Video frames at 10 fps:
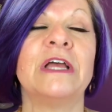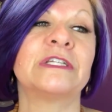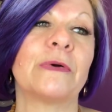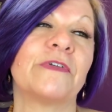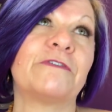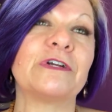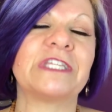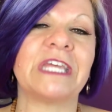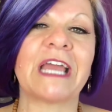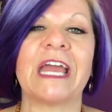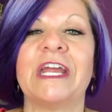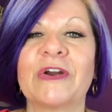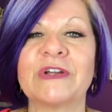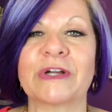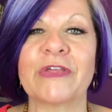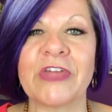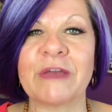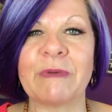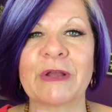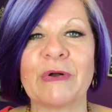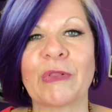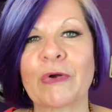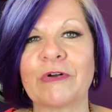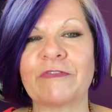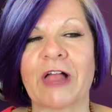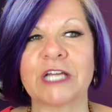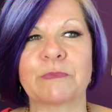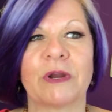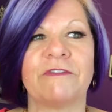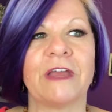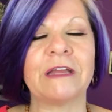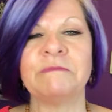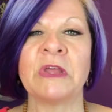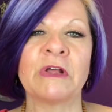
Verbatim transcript: So the first thing I hear is our Think Big Go Local flash briefing,